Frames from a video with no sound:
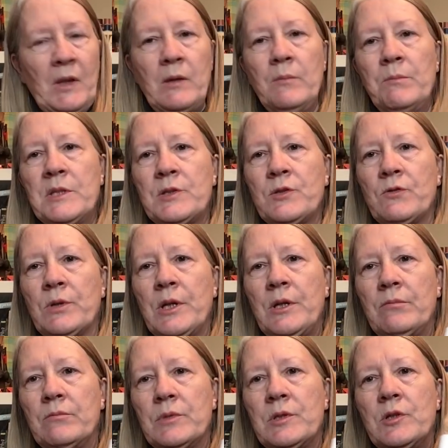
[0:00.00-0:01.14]
mystery
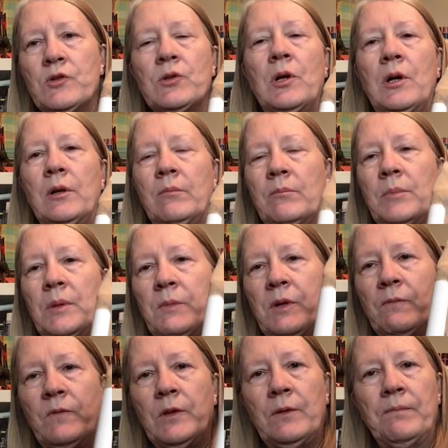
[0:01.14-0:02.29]
stitch along
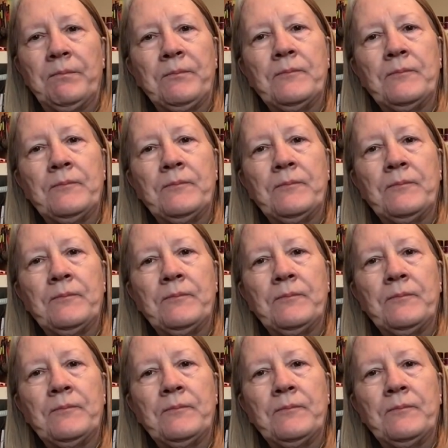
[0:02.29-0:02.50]
Pumpkinville.